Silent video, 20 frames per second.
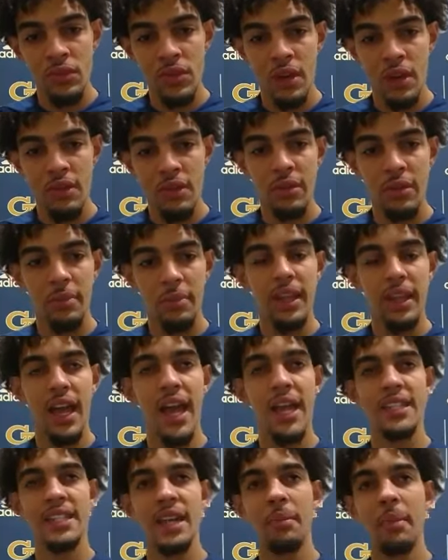From the
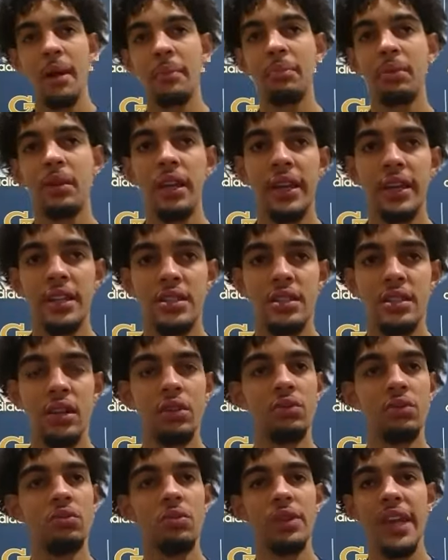last time I played. So
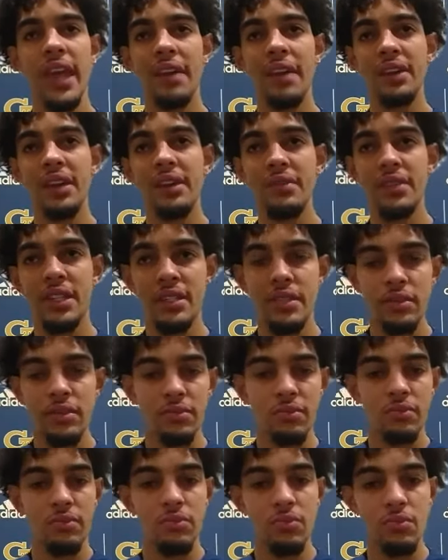we haven't even
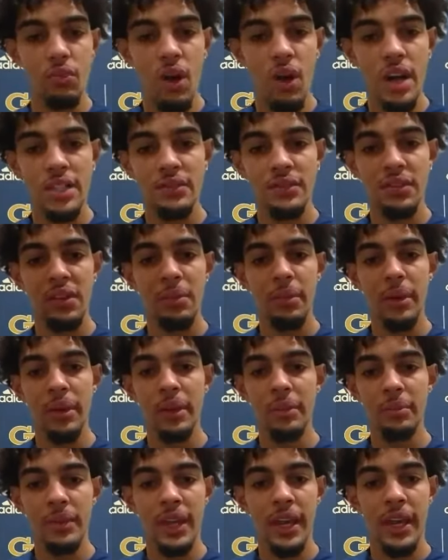watched film on
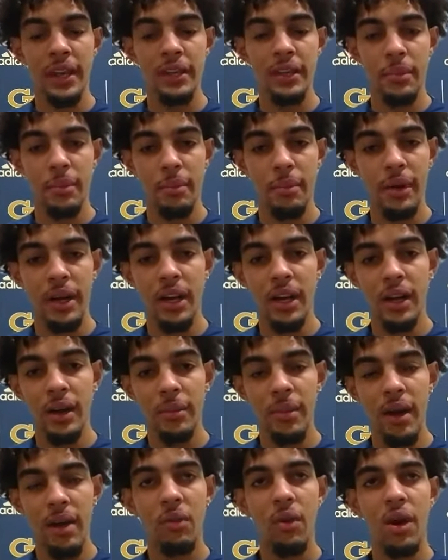them yet, but
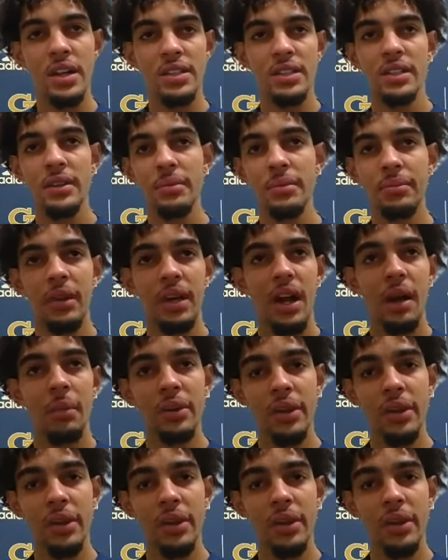I've watched them a couple